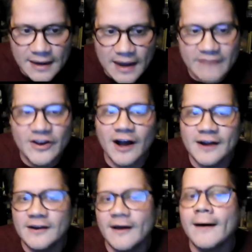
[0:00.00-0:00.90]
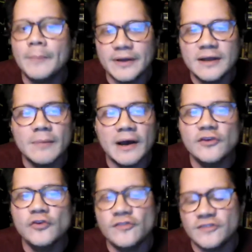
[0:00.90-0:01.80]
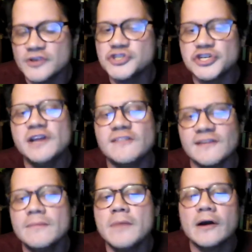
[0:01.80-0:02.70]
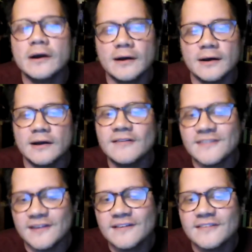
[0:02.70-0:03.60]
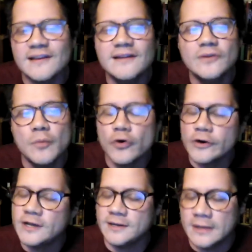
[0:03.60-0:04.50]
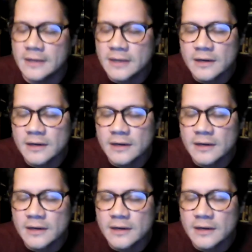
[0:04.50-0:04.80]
I've gotten up in my used sheets, America, at 6 a.m.